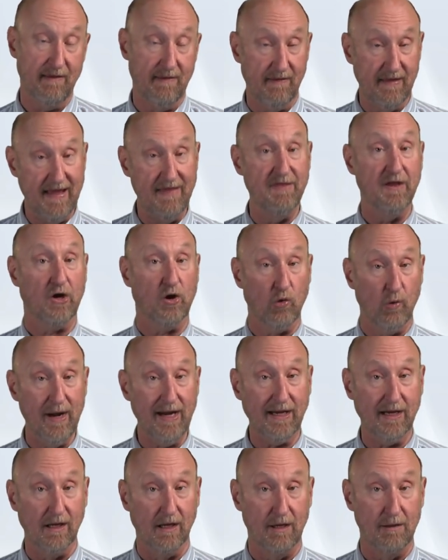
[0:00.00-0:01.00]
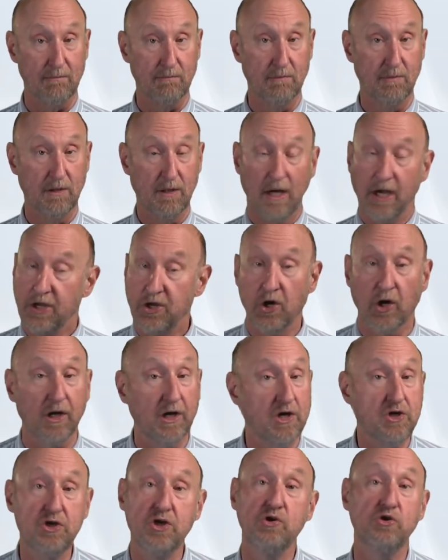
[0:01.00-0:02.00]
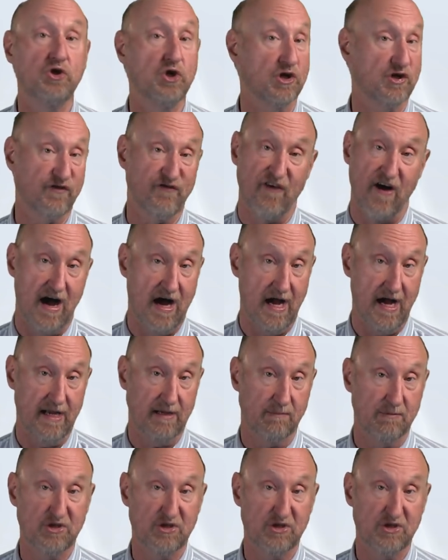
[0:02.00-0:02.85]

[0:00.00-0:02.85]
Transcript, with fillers: in the curriculum, you're going to do just fine.